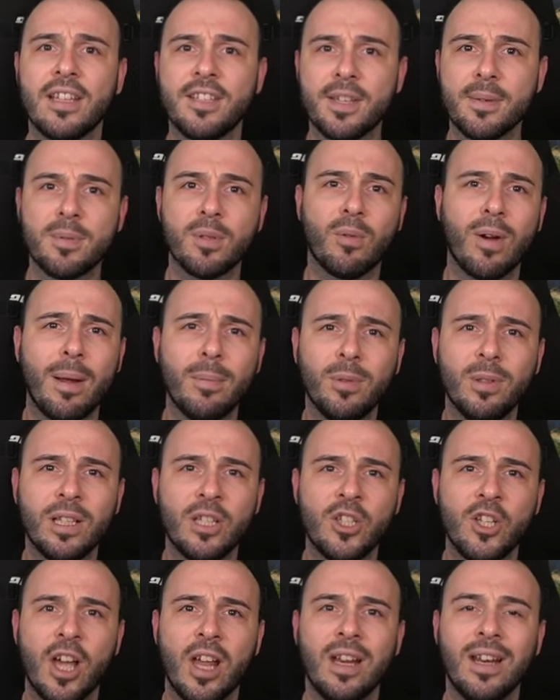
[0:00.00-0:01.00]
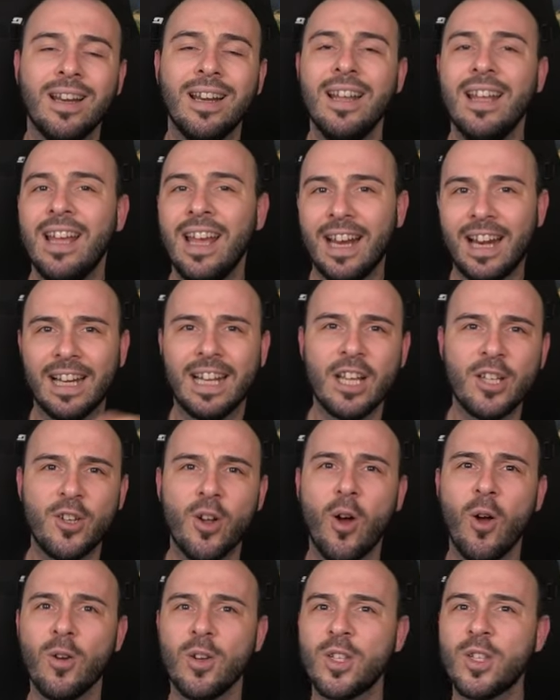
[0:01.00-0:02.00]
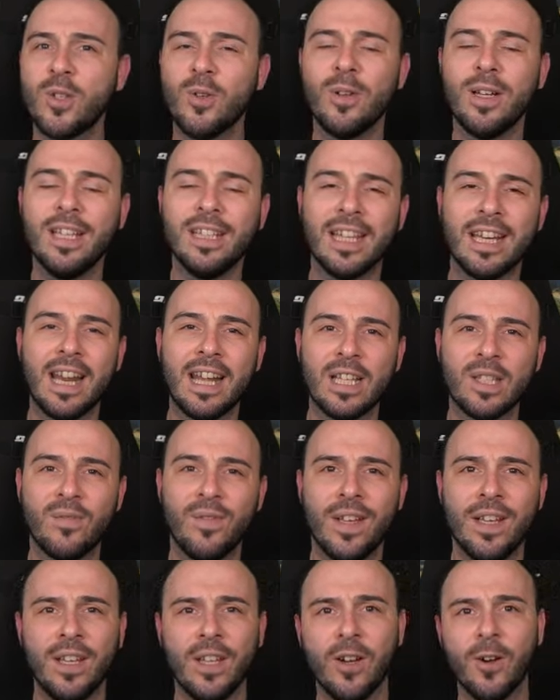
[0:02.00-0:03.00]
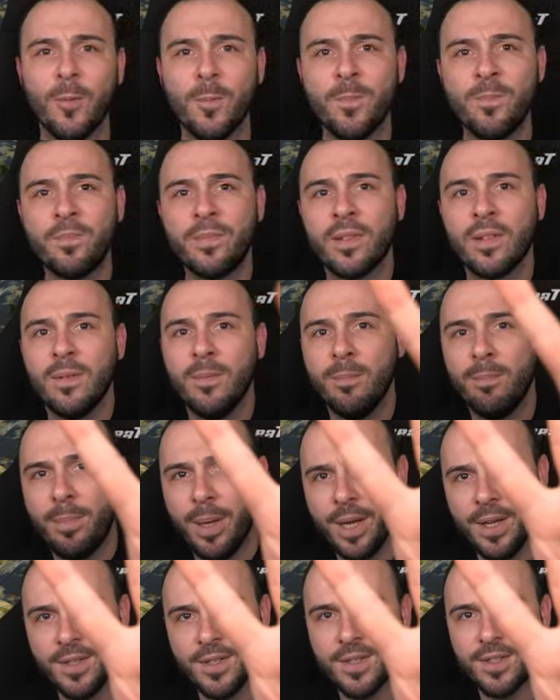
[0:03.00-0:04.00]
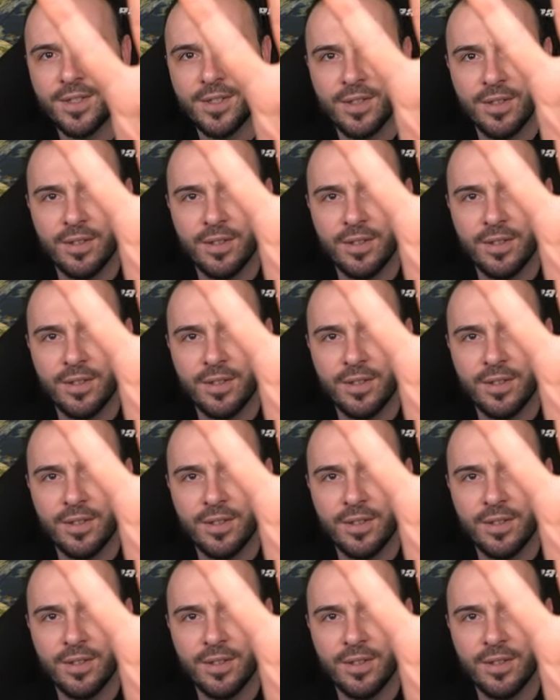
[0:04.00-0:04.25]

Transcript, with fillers: subscribe to the channel, and I'll catch you all soon in the next video. Peace.